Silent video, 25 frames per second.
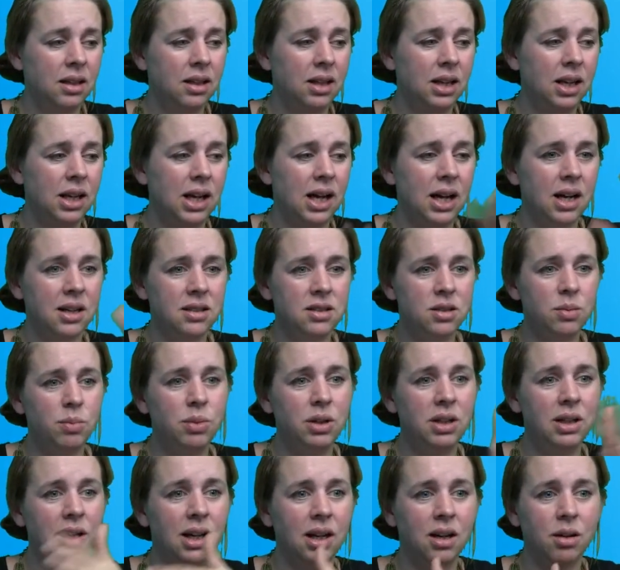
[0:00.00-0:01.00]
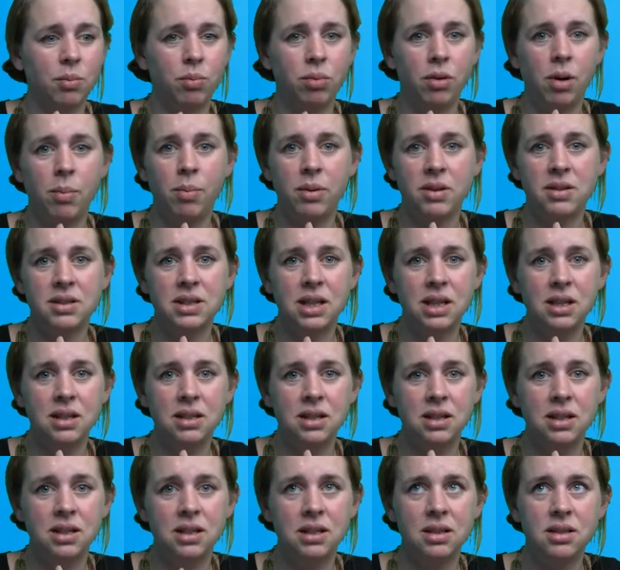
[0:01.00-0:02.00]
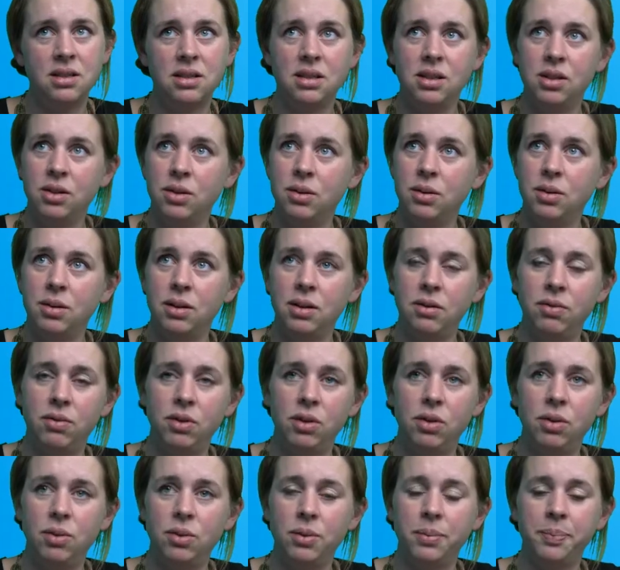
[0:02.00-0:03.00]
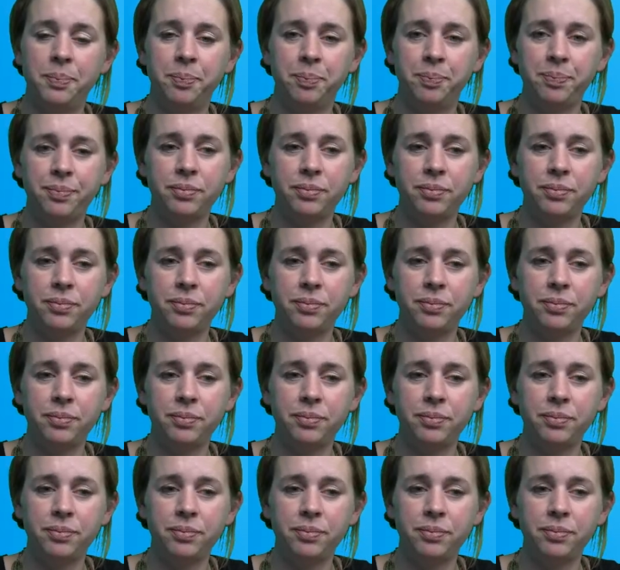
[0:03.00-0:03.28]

that it has to be like a proper sentence. If you